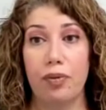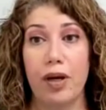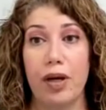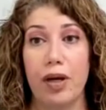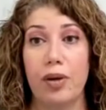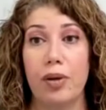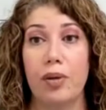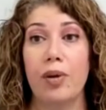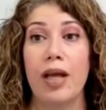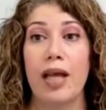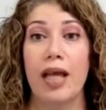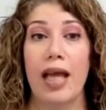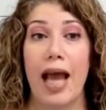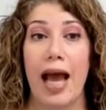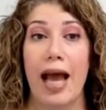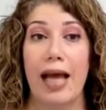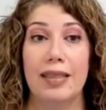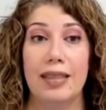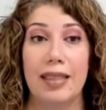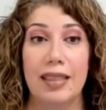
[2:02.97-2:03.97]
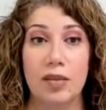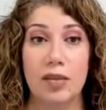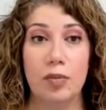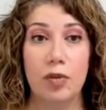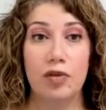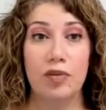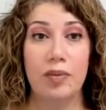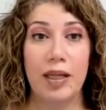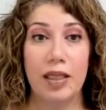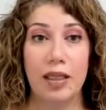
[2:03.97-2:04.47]
through, and this
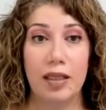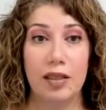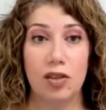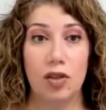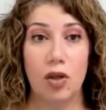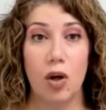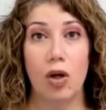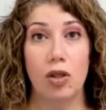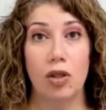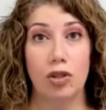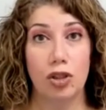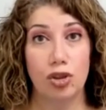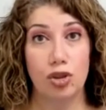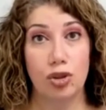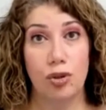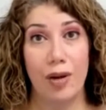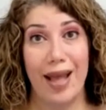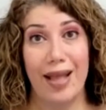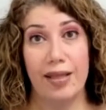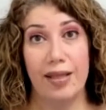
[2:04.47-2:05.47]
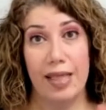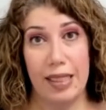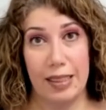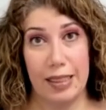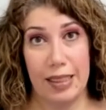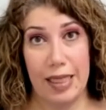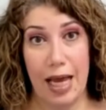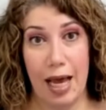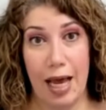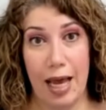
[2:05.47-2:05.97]
movement is called
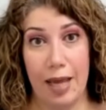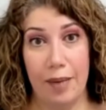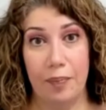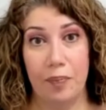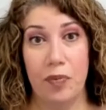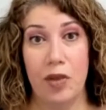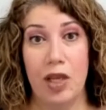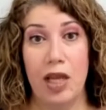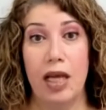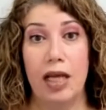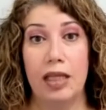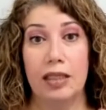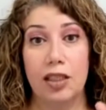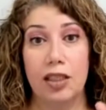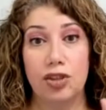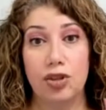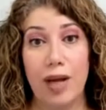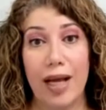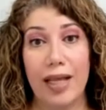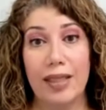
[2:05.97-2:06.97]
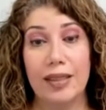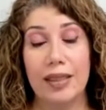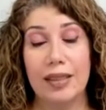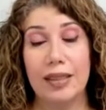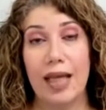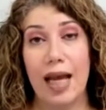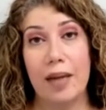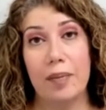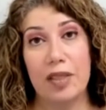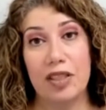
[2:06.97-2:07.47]
transit time. The transit
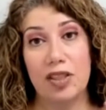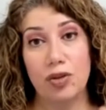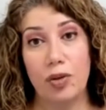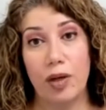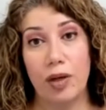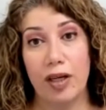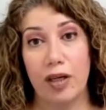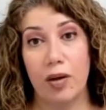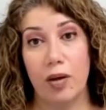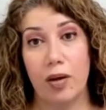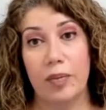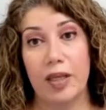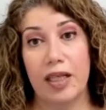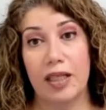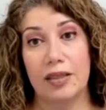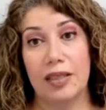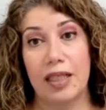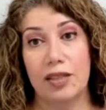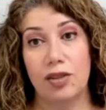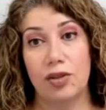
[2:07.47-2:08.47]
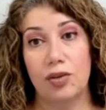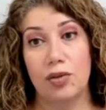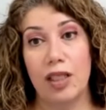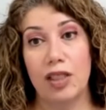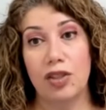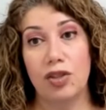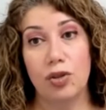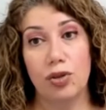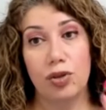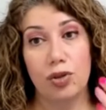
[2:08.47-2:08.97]
time is critical because as soon
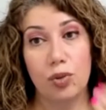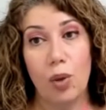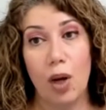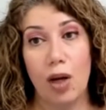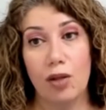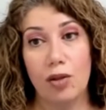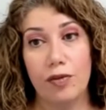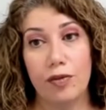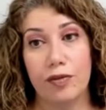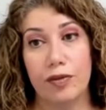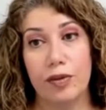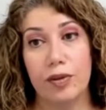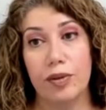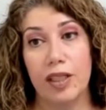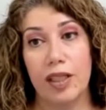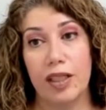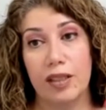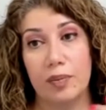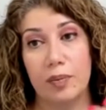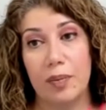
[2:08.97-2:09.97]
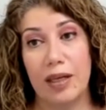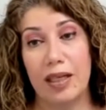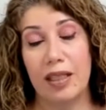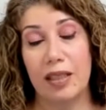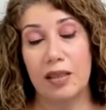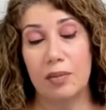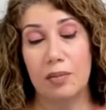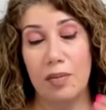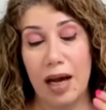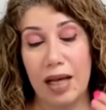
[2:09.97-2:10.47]
as you swallow food,
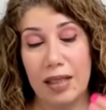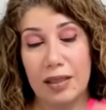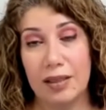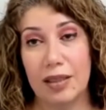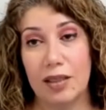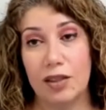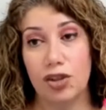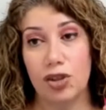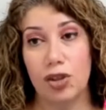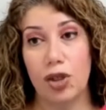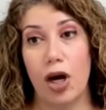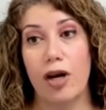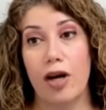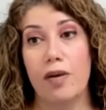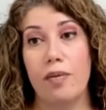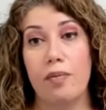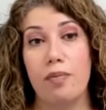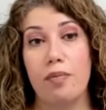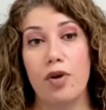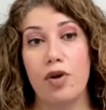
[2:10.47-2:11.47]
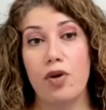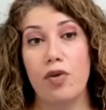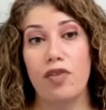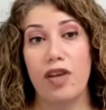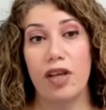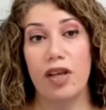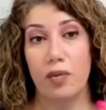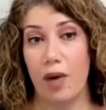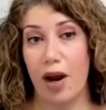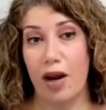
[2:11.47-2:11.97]
it must start
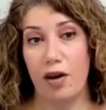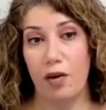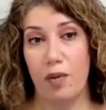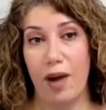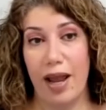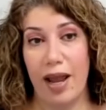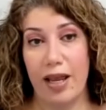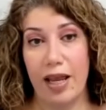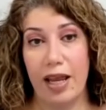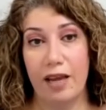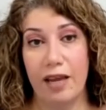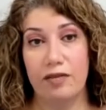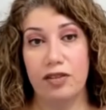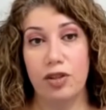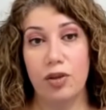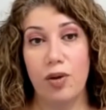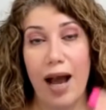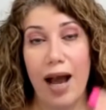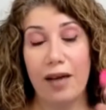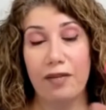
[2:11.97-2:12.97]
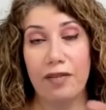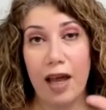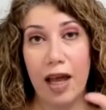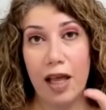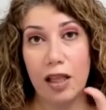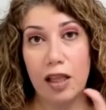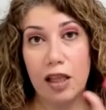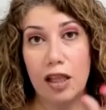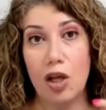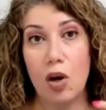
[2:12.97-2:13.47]
moving right away. If you have
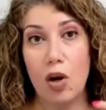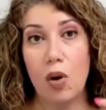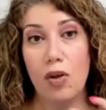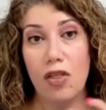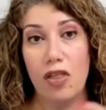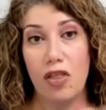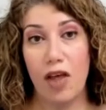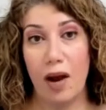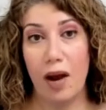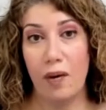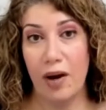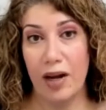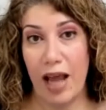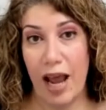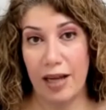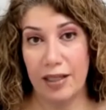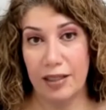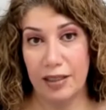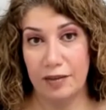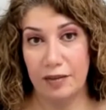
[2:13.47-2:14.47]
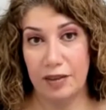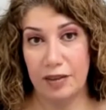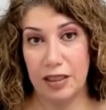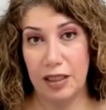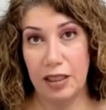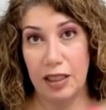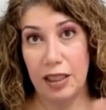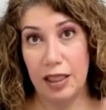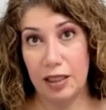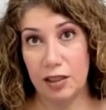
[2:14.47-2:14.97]
a low thyroid
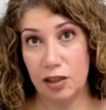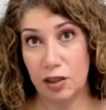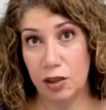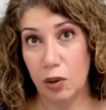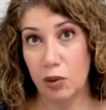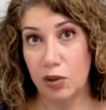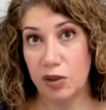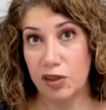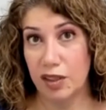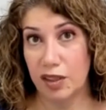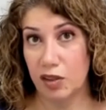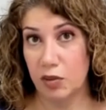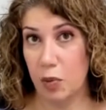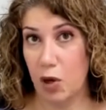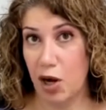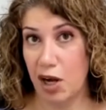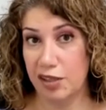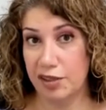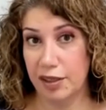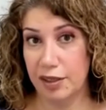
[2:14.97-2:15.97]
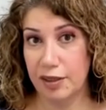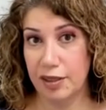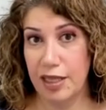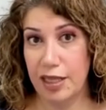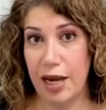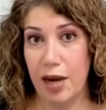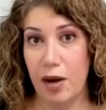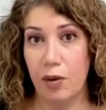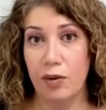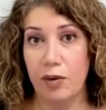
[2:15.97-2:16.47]
activity, it slows this process
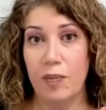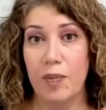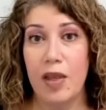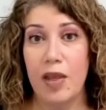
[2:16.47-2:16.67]
down.